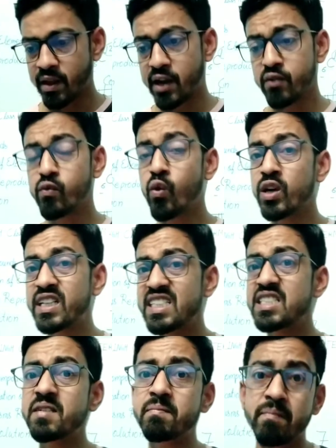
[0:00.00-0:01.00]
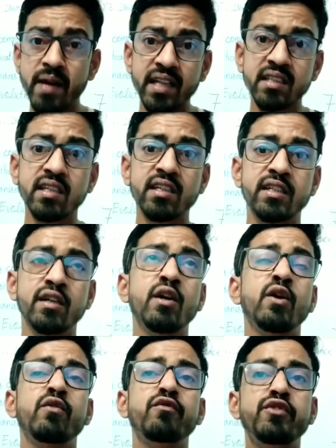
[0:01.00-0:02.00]
And what is the method
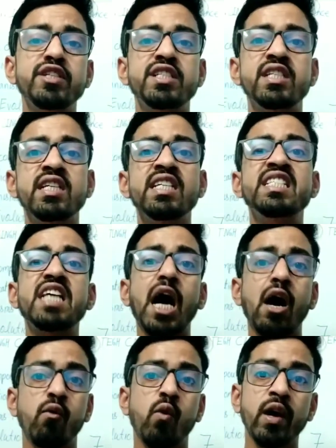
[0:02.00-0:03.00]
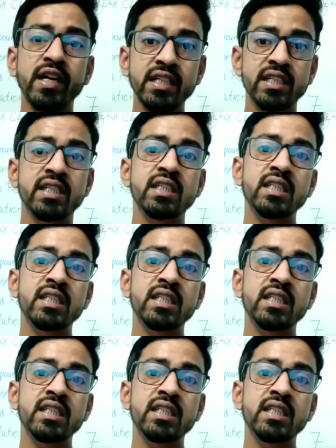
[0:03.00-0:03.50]
which is avoid the